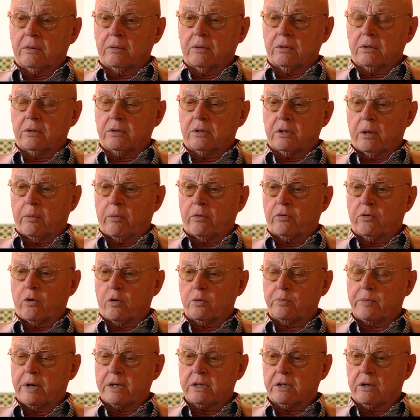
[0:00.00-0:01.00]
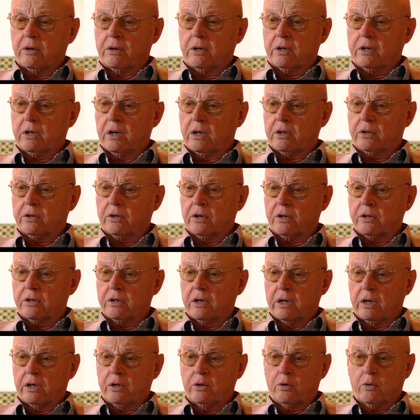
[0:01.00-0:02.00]
some of those masculine countries,
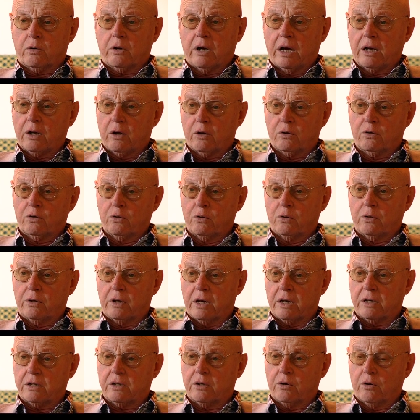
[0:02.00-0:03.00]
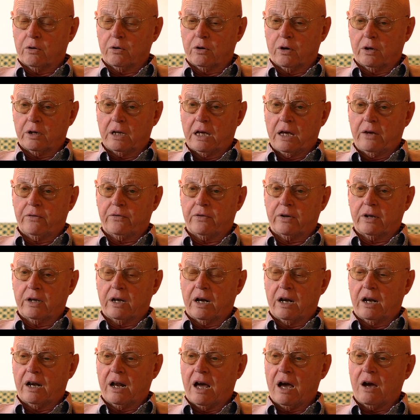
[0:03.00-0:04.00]
you cannot do this. You're not even
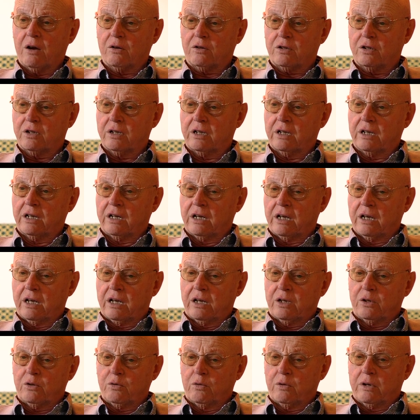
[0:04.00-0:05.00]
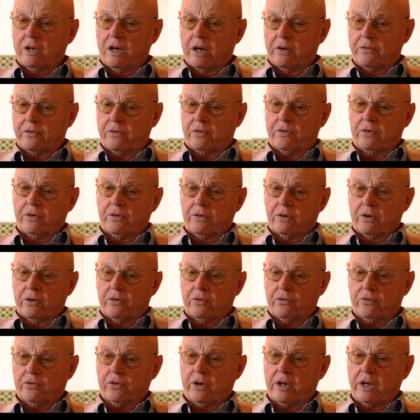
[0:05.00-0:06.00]
allowed to give
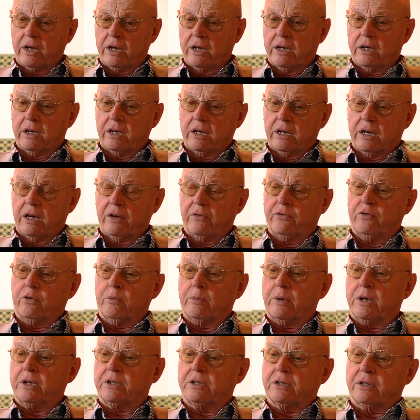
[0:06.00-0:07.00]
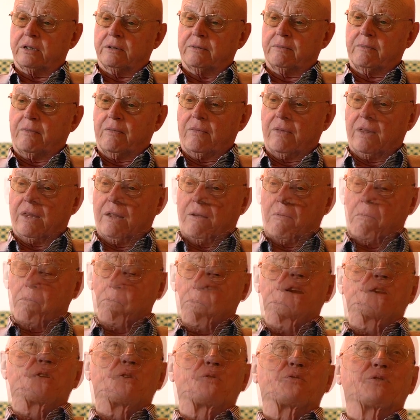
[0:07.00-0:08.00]
free information.
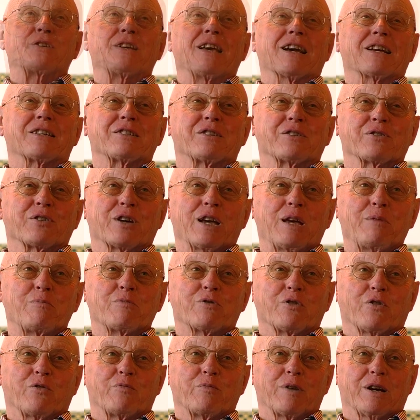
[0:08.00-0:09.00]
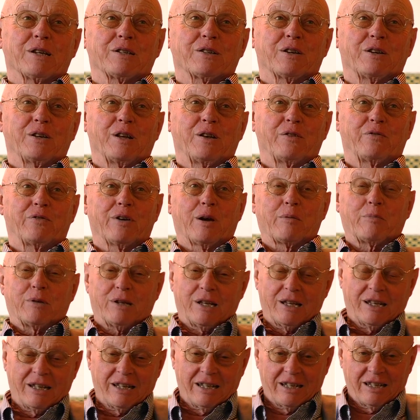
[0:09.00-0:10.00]
One of the extremes of masculine and
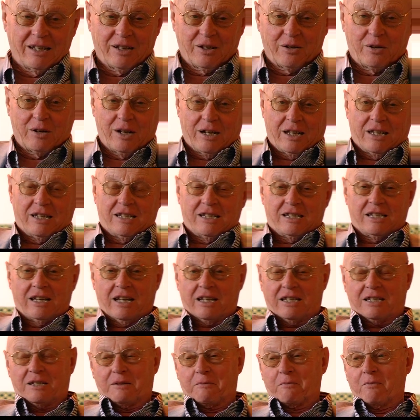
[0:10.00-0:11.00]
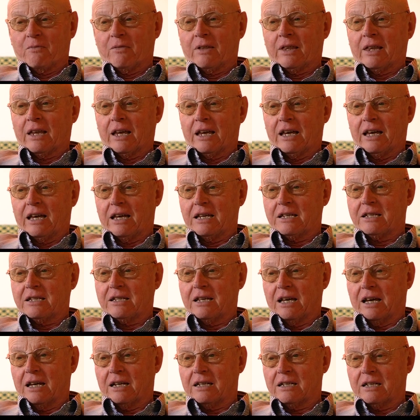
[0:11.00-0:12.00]
feminine in the United States is
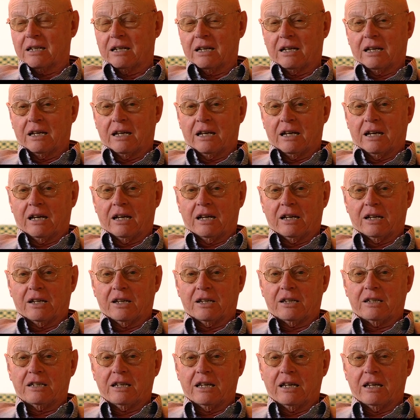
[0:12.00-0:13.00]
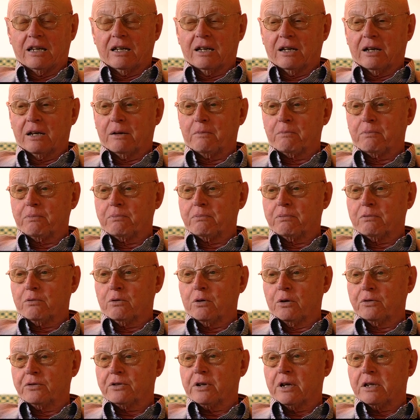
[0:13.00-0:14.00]
that the
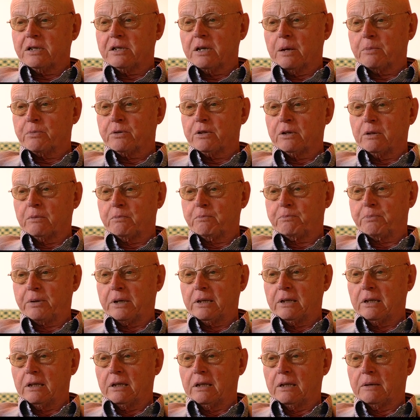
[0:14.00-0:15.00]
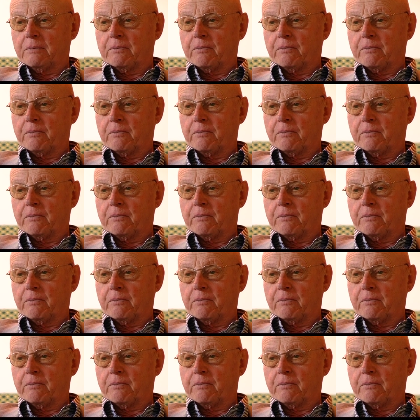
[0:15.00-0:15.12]
contraception pill